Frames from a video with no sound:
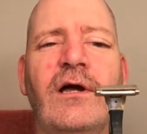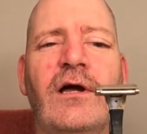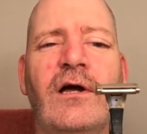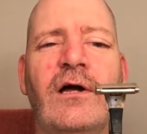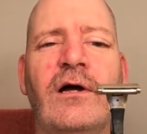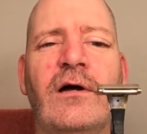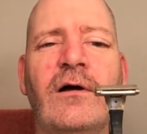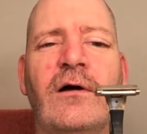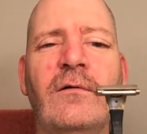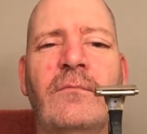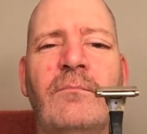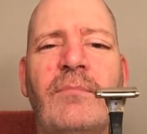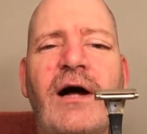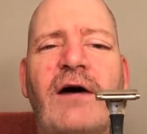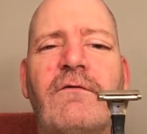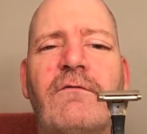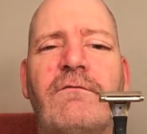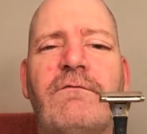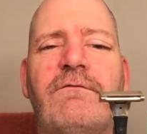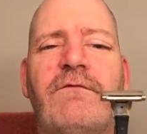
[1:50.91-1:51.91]
um,
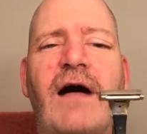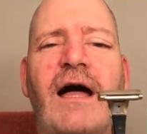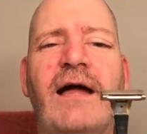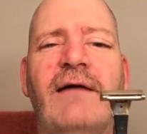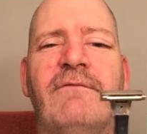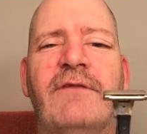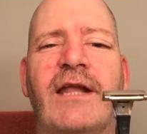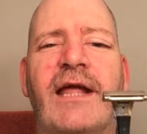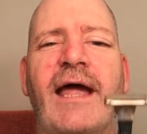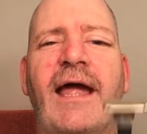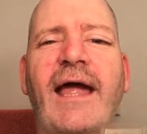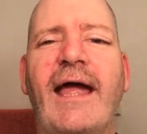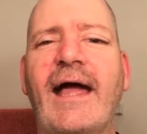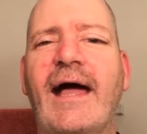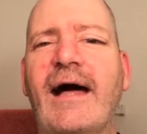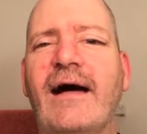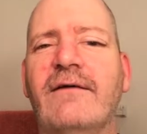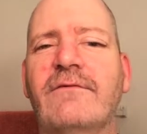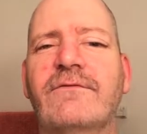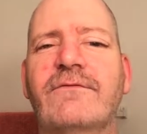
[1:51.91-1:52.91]
about five and a
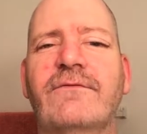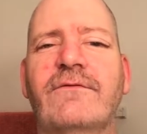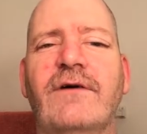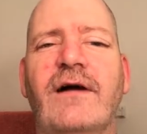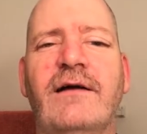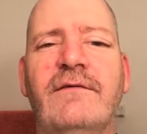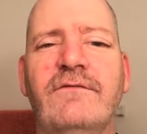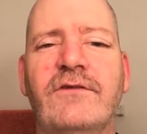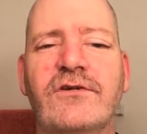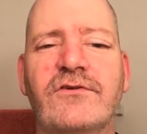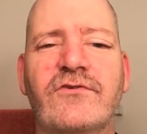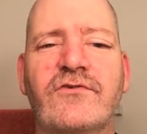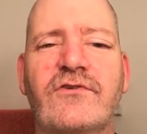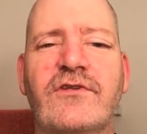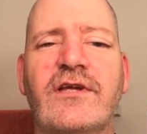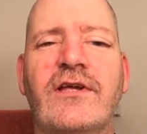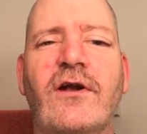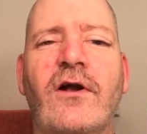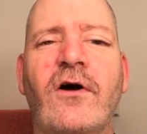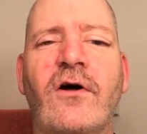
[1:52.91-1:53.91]
half. I've used
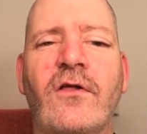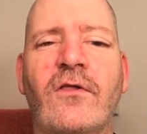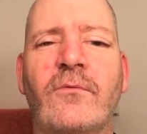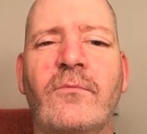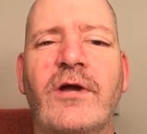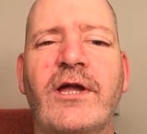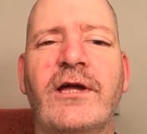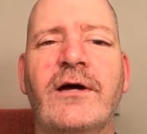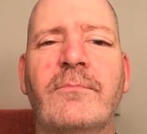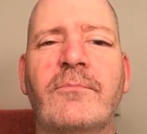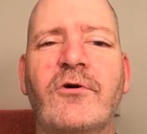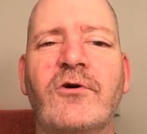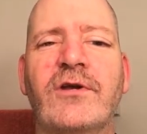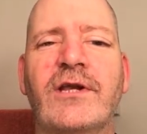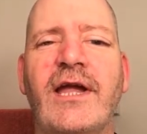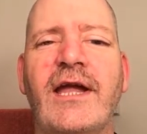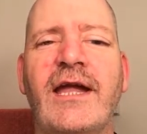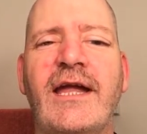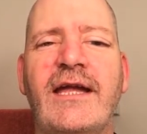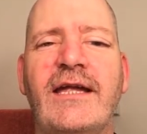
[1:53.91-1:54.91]
it all the way up on
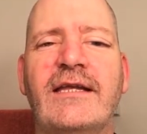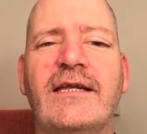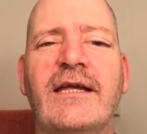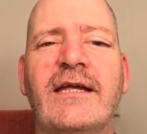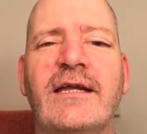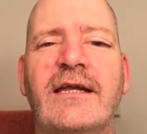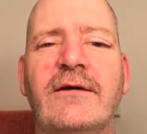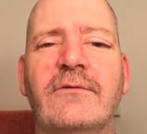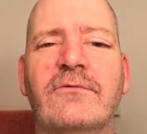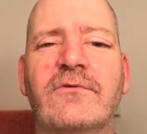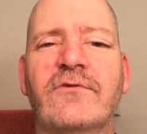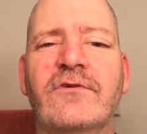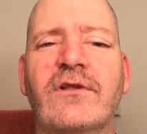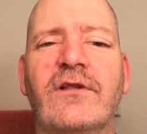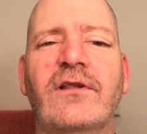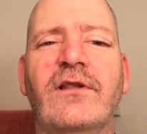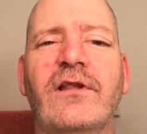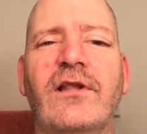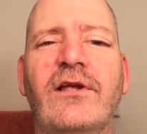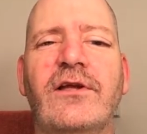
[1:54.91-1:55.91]
eight and it was a
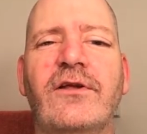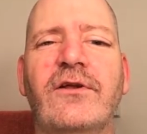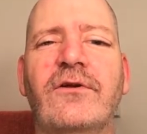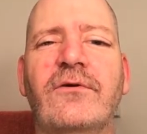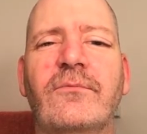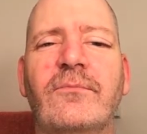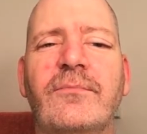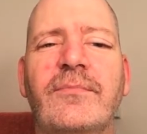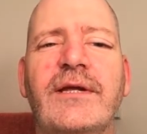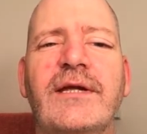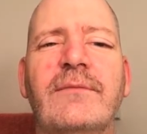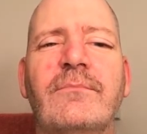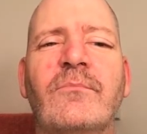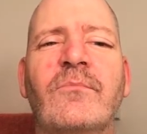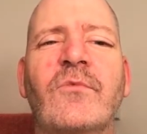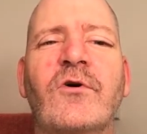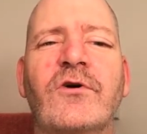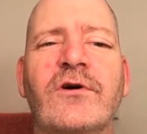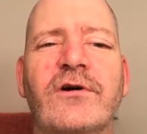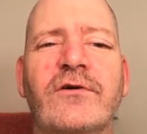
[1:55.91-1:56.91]
little bit
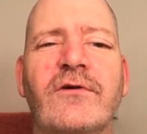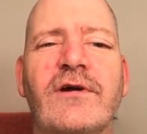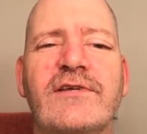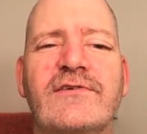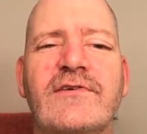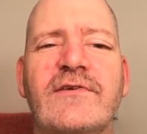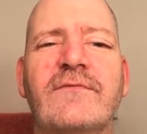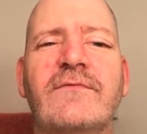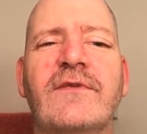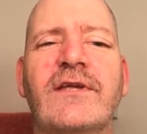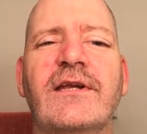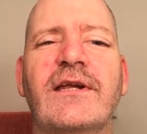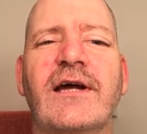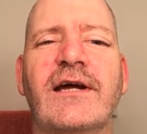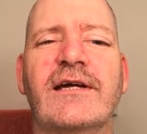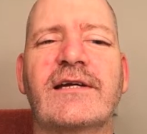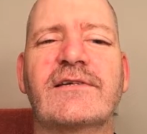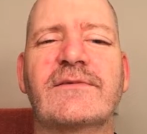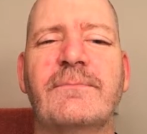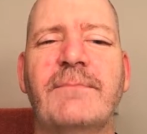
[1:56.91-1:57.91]
more aggressive than I
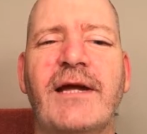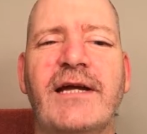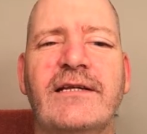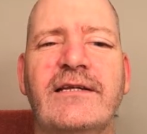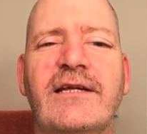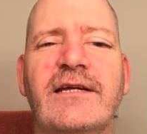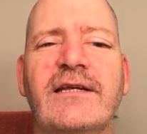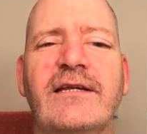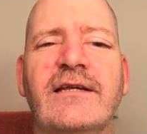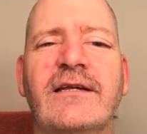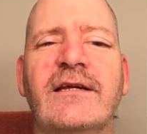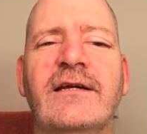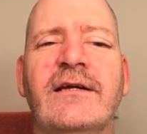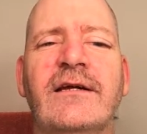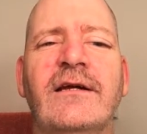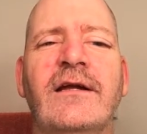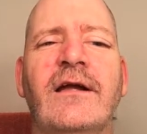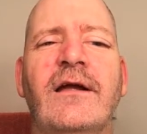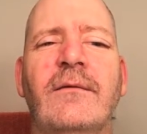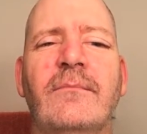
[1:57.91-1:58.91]
expected,
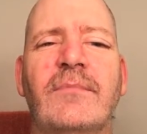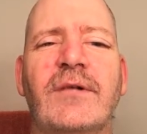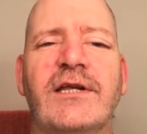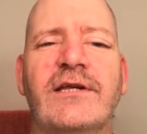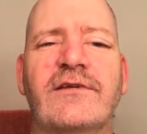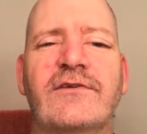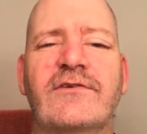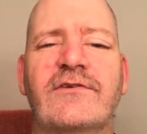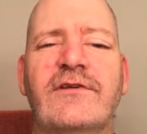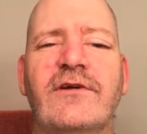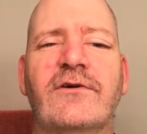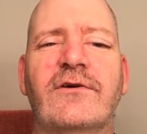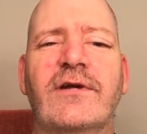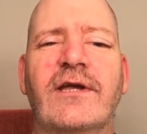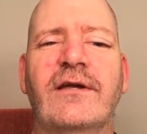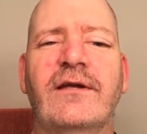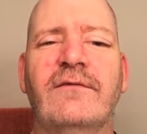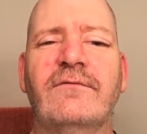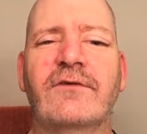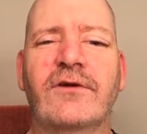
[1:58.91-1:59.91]
but it still
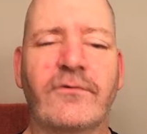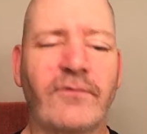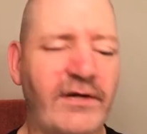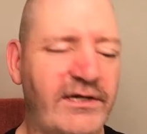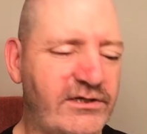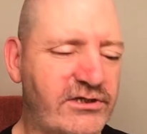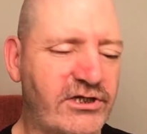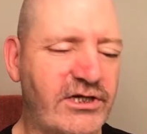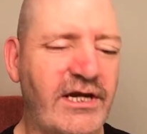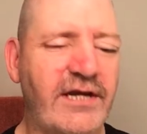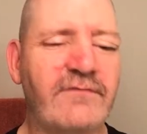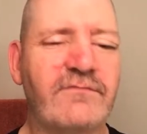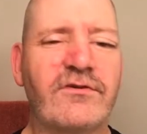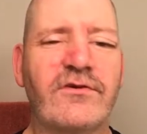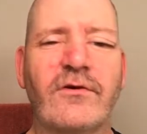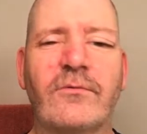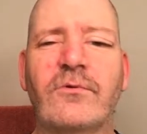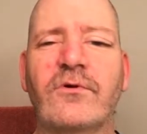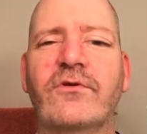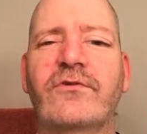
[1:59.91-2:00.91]
gave a great shave.
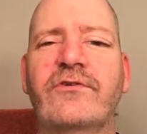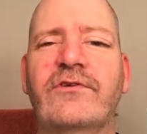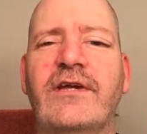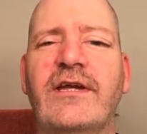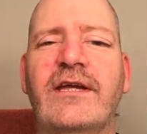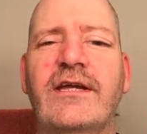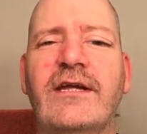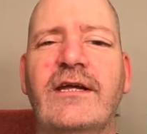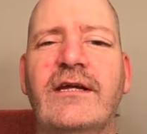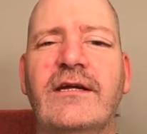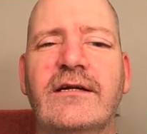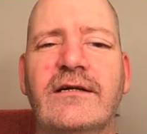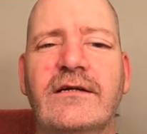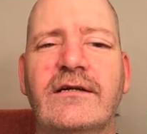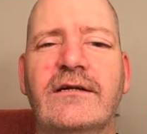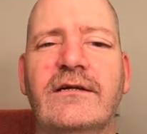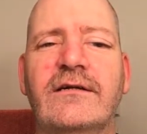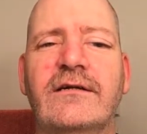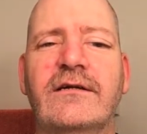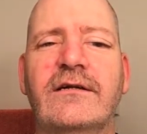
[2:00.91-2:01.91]
So we'll see,
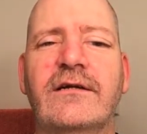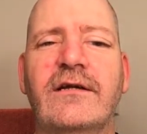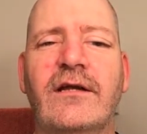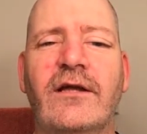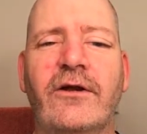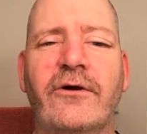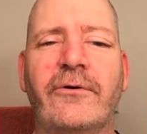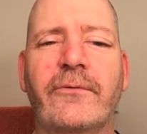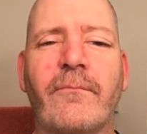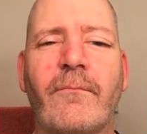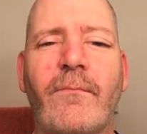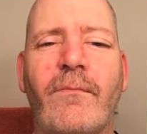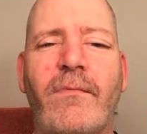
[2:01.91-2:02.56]
you know,